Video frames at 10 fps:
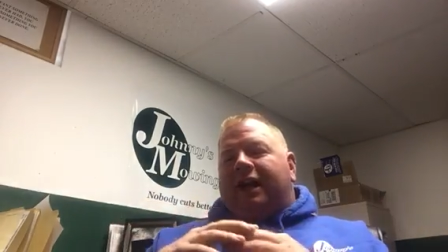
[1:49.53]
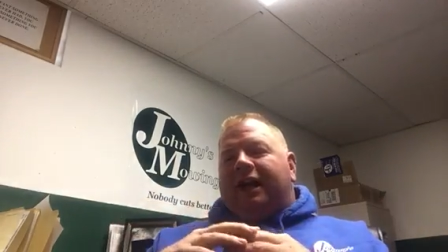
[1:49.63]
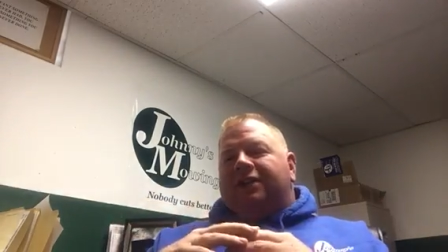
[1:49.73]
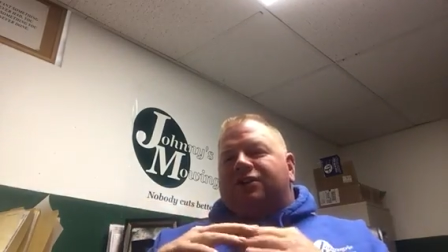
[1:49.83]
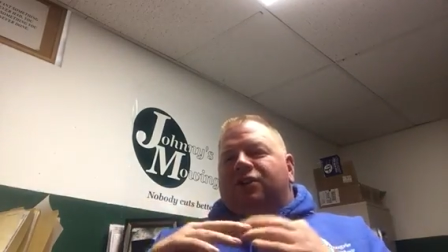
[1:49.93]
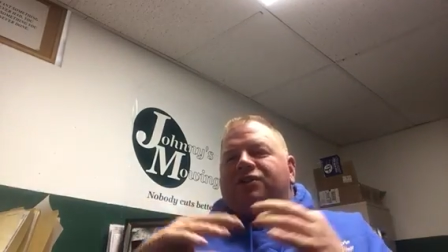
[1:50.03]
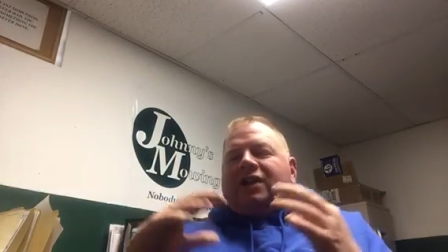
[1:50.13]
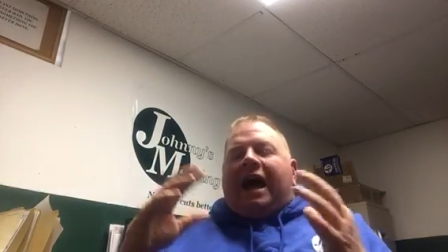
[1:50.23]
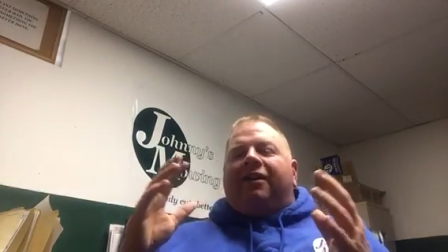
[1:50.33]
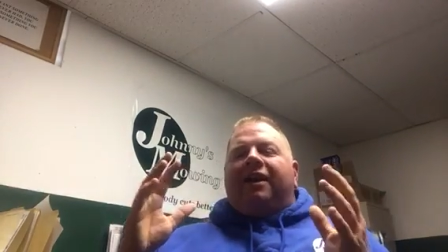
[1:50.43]
And so
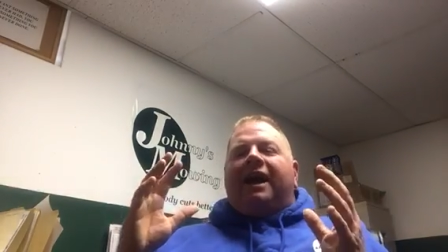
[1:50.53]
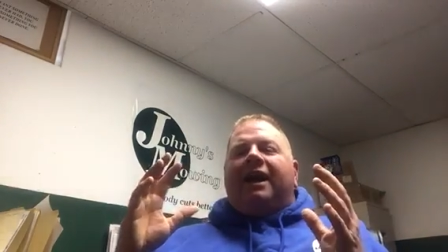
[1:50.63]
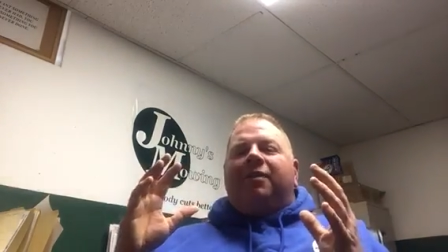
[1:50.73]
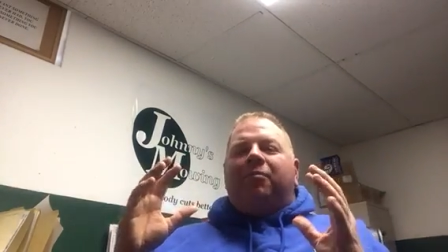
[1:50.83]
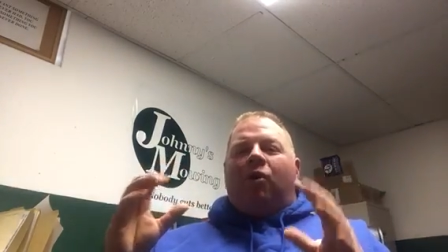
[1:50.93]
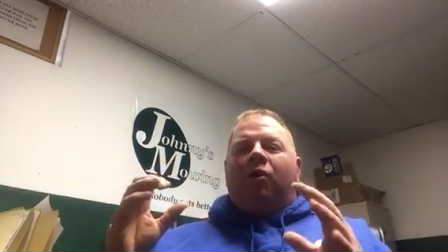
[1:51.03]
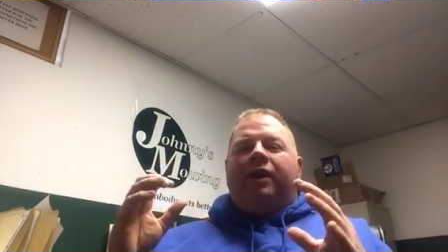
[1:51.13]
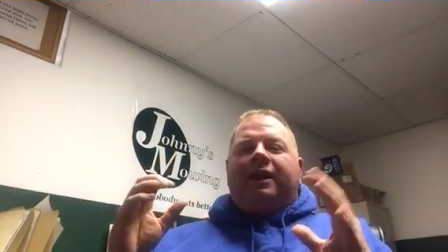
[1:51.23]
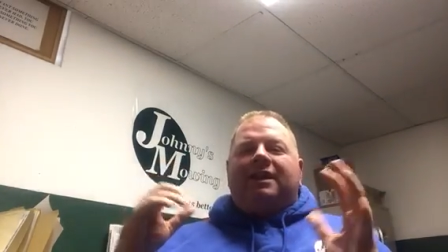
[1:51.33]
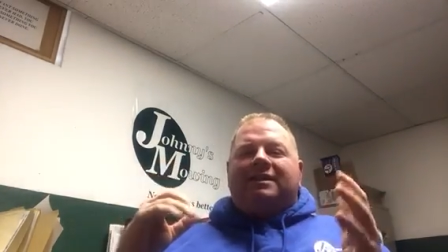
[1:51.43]
Saturday
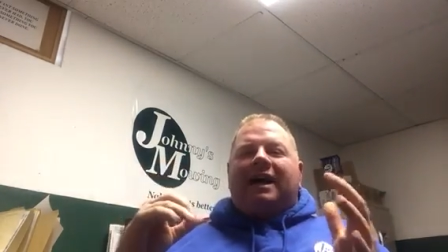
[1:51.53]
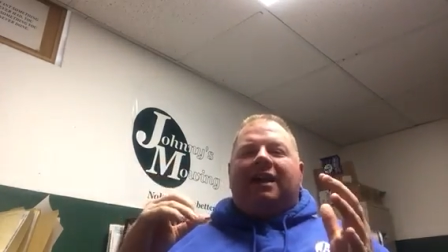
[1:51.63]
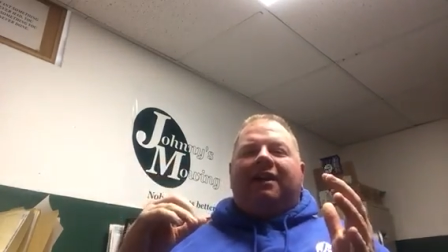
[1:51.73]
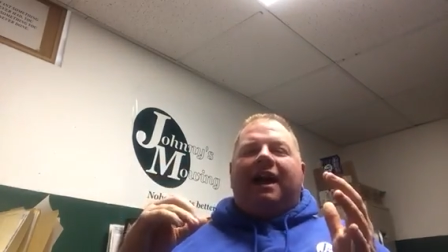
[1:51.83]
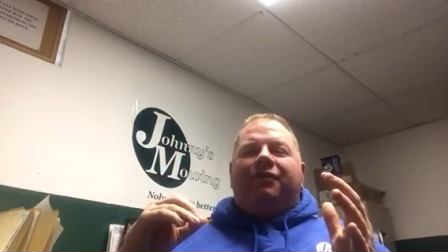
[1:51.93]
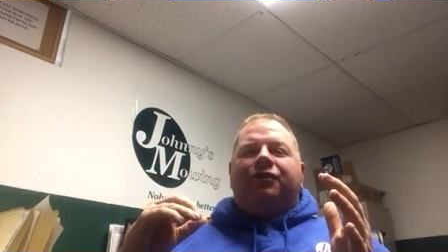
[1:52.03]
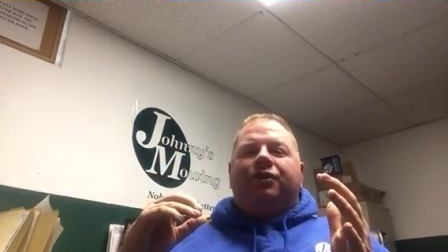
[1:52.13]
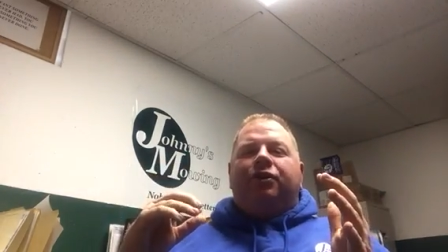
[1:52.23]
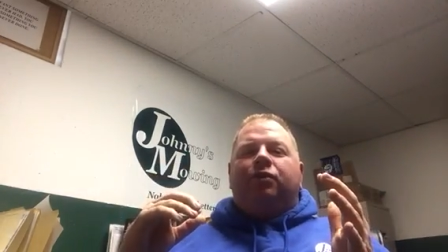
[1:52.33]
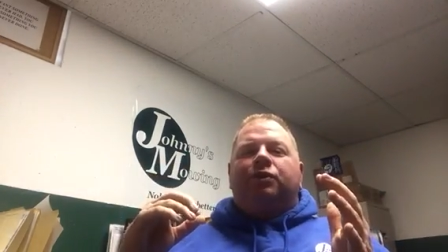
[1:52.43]
morning to Saturday
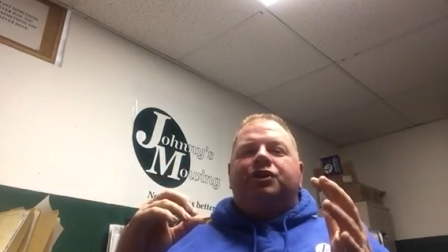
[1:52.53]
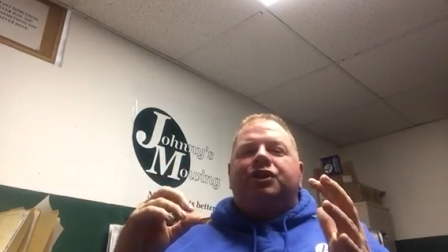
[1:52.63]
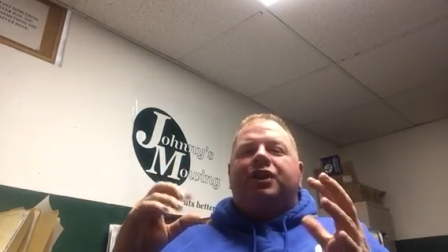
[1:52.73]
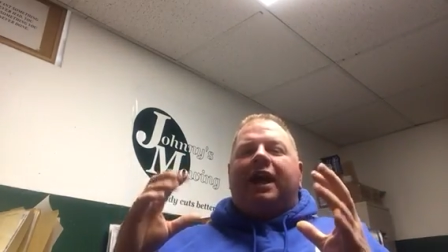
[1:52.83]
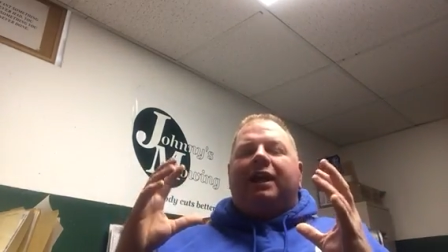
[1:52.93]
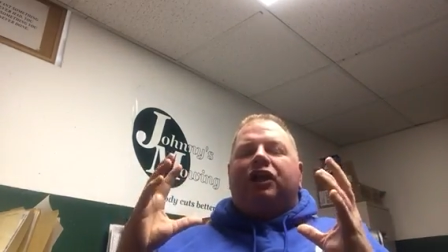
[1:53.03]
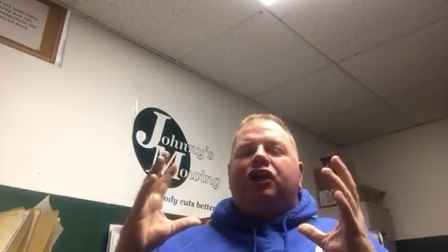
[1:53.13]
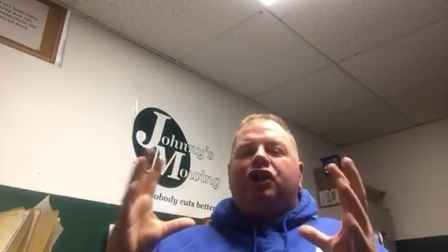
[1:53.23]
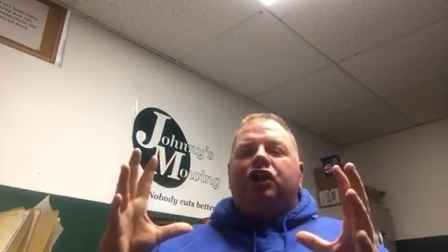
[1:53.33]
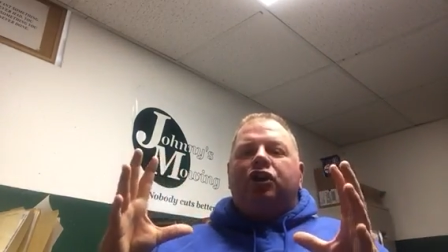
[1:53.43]
afternoon was just a
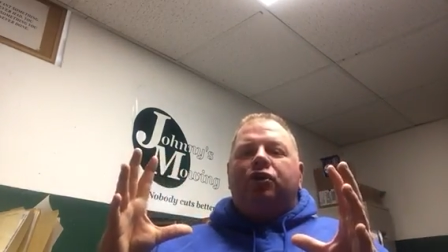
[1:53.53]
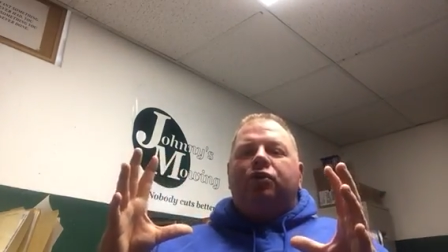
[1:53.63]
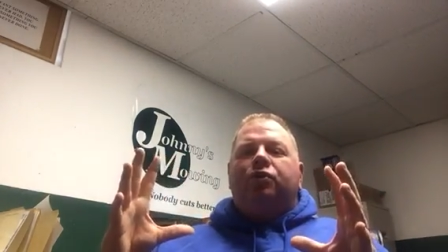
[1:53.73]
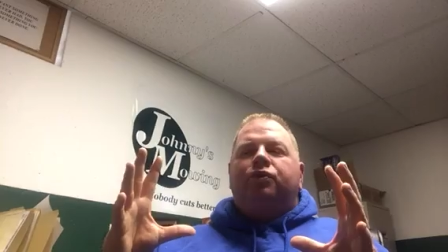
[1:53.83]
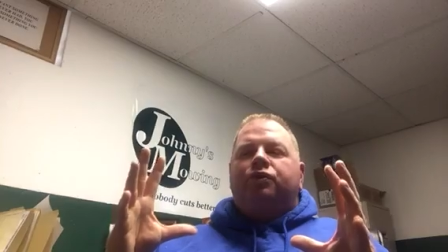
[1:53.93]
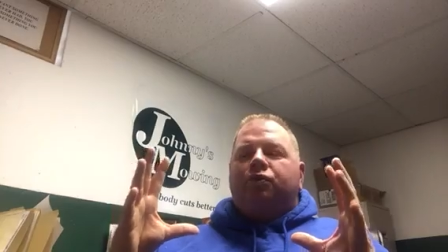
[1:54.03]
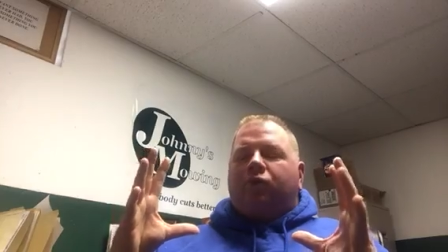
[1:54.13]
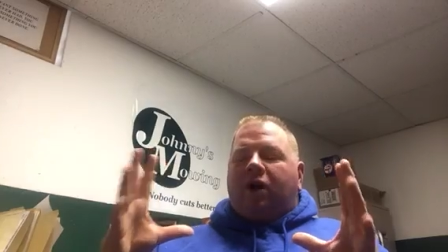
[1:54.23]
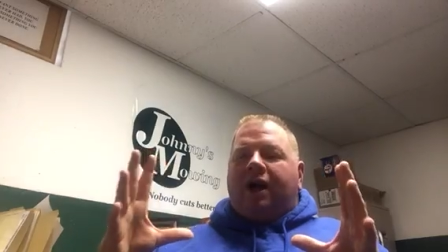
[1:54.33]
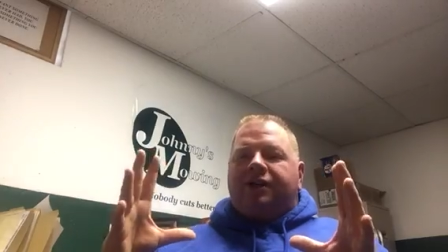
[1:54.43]
huge
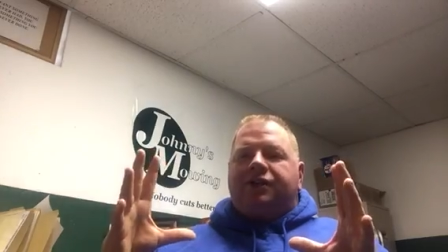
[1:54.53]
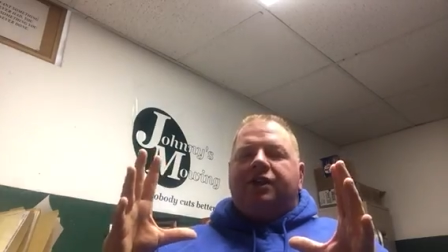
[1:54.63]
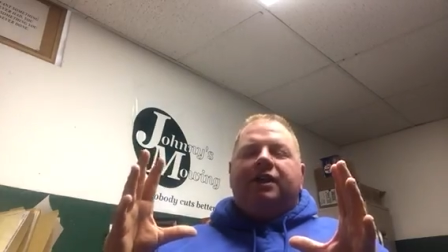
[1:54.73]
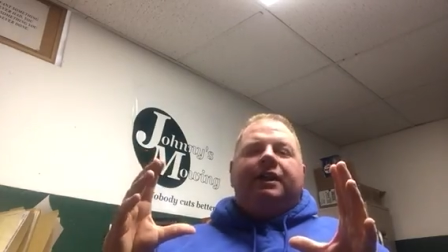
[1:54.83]
rush